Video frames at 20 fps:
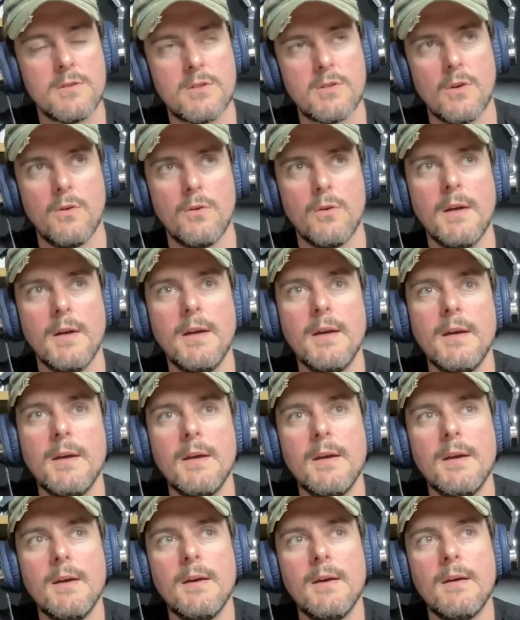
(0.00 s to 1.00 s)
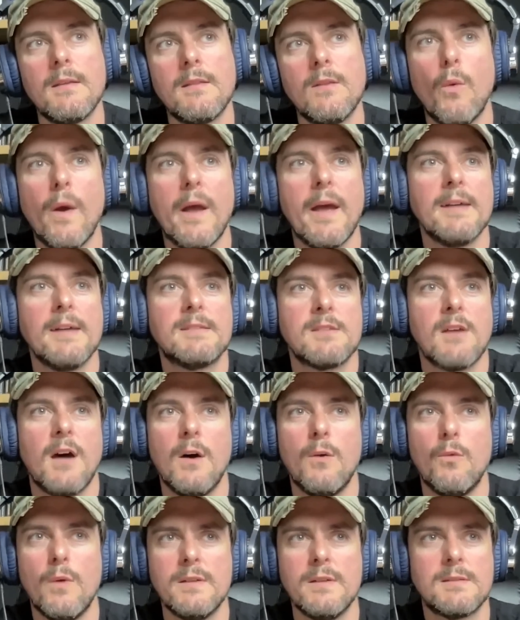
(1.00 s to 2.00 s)
So the way I
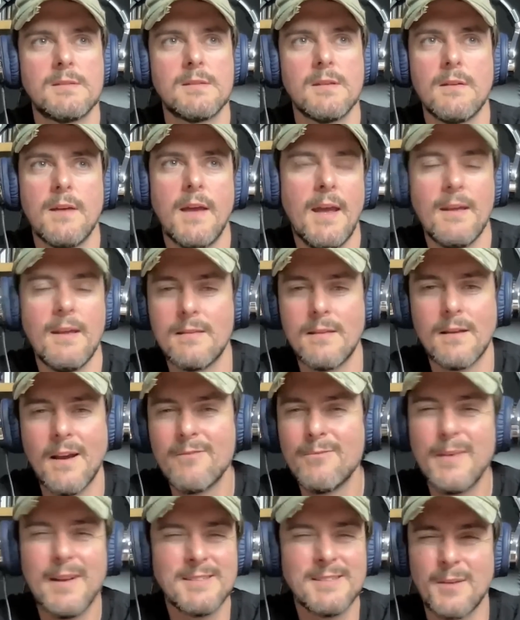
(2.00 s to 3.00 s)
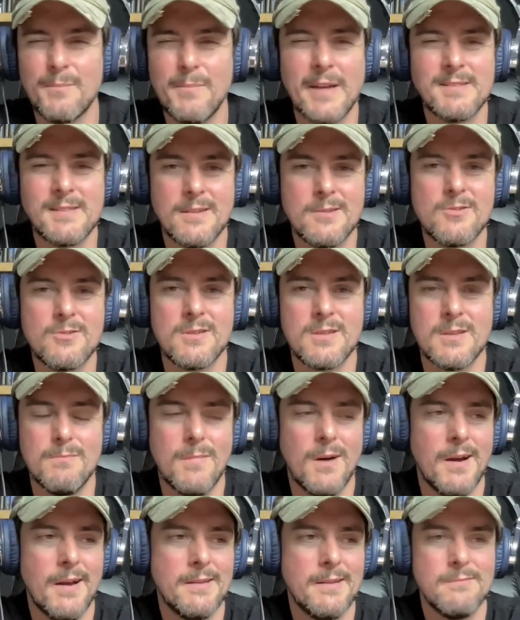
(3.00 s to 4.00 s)
saw it was, hey, the government has our best interest in
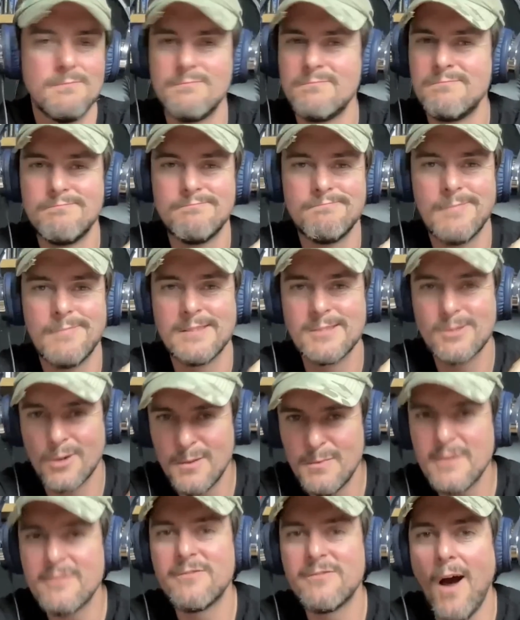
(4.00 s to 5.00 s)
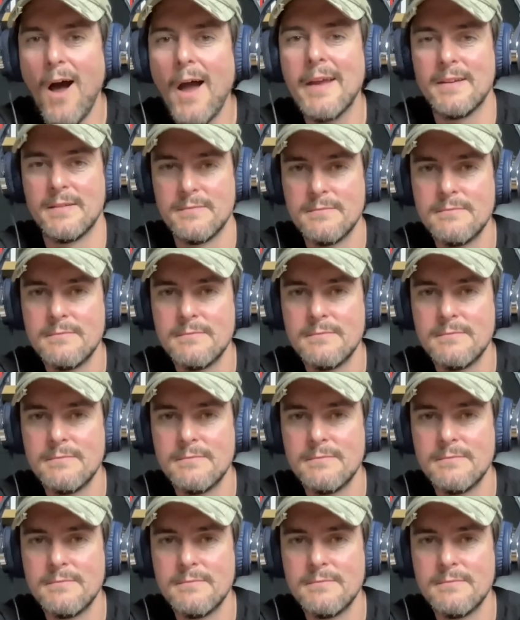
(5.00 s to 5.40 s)
mind. It's going to be fine.